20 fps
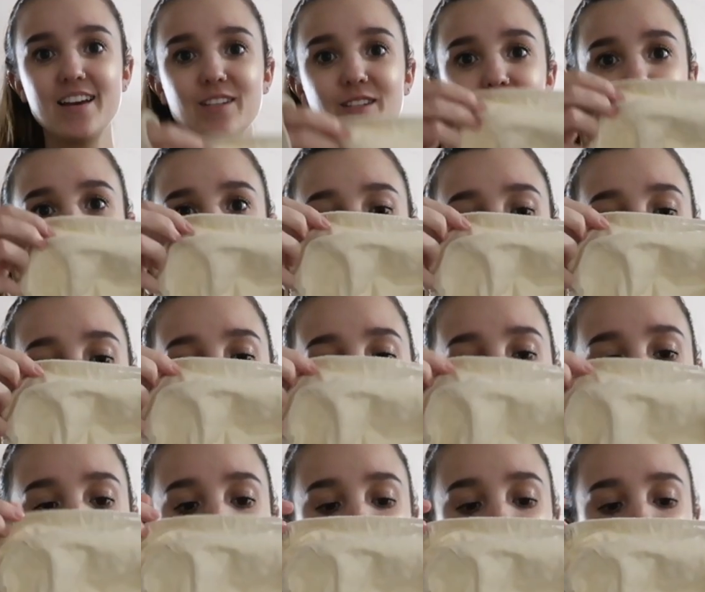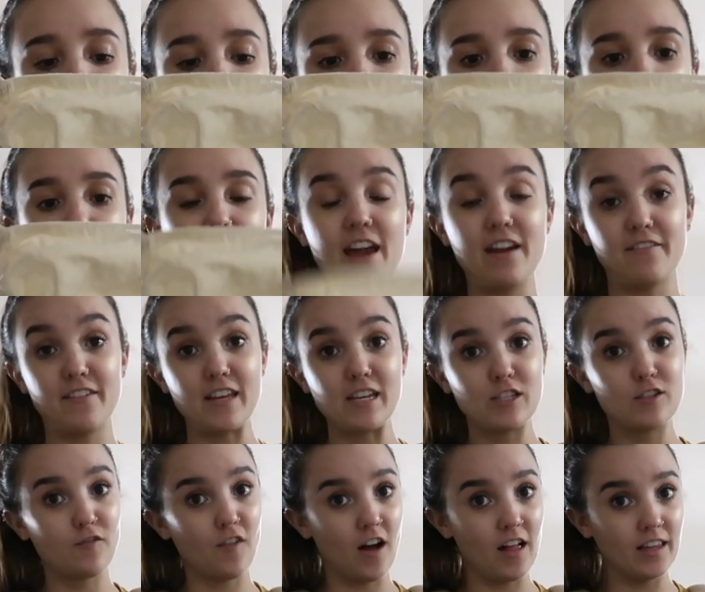So like if
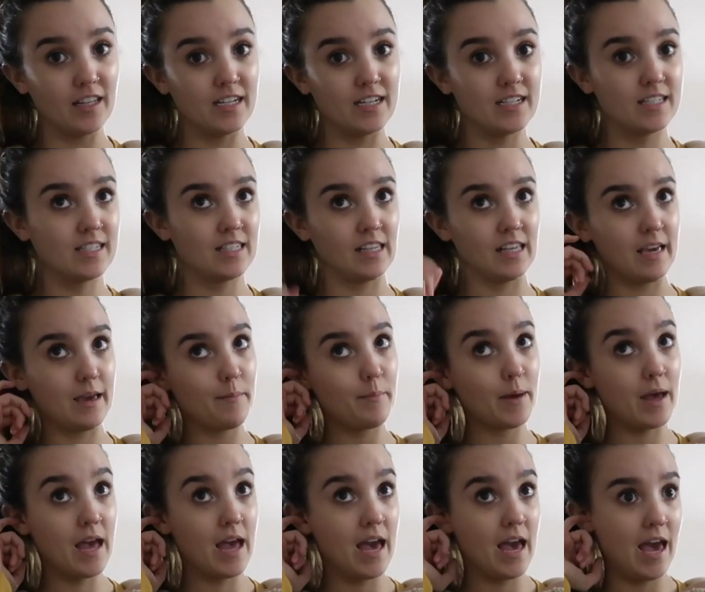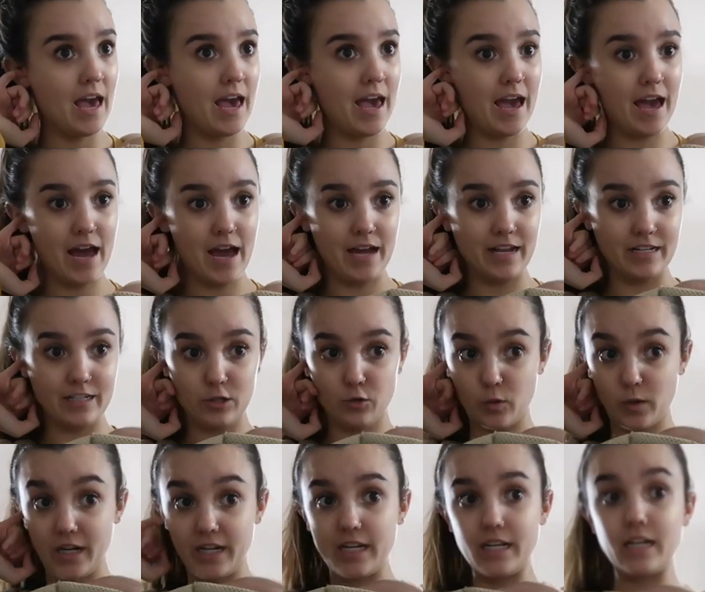he's fallen asleep and
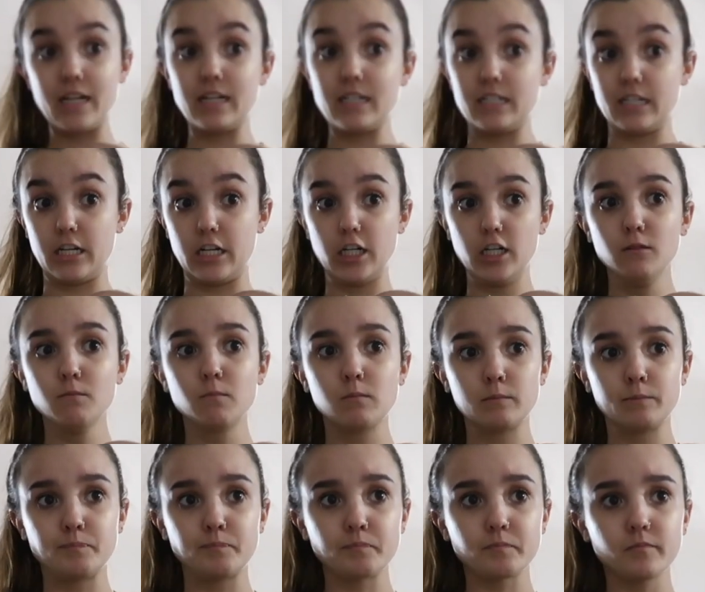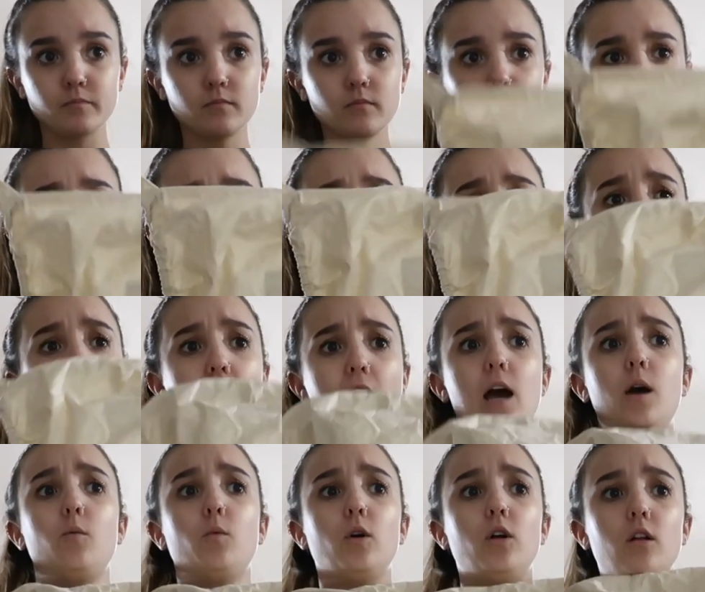we're eating dinner,
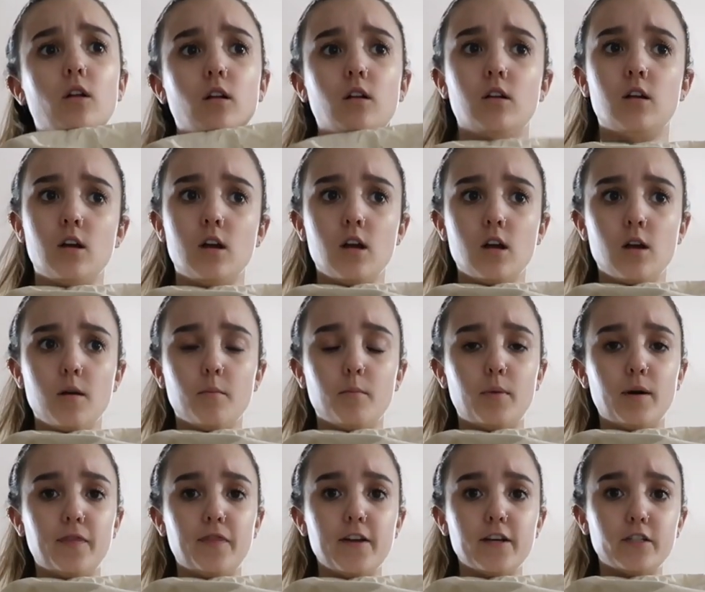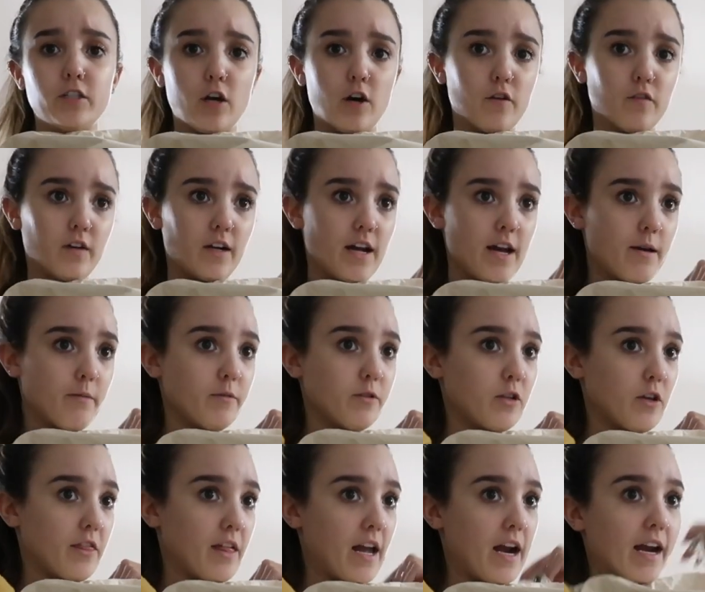I will put this over him
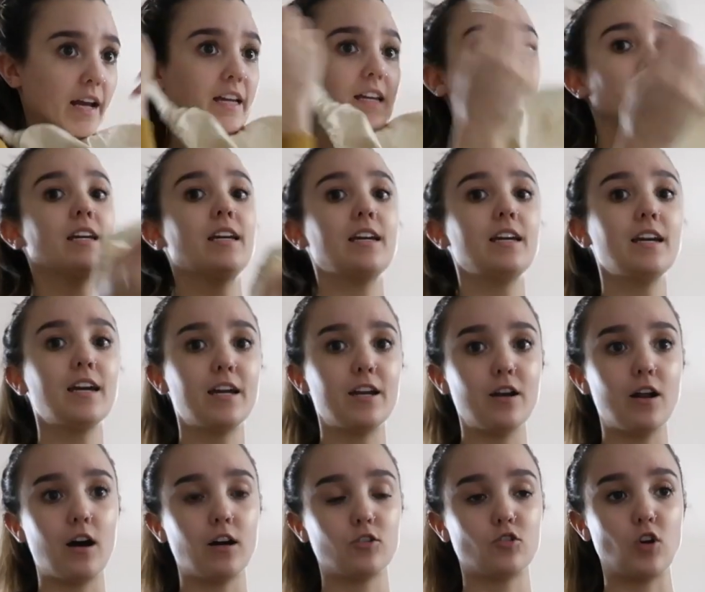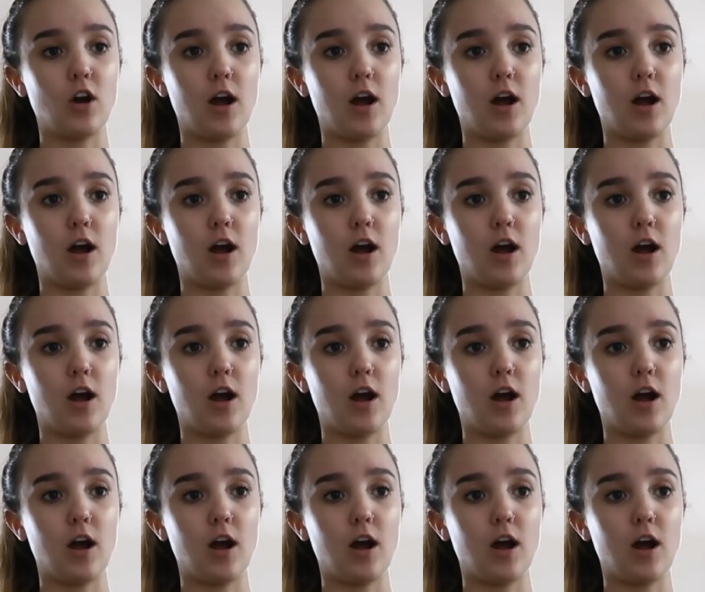so that I can eat and not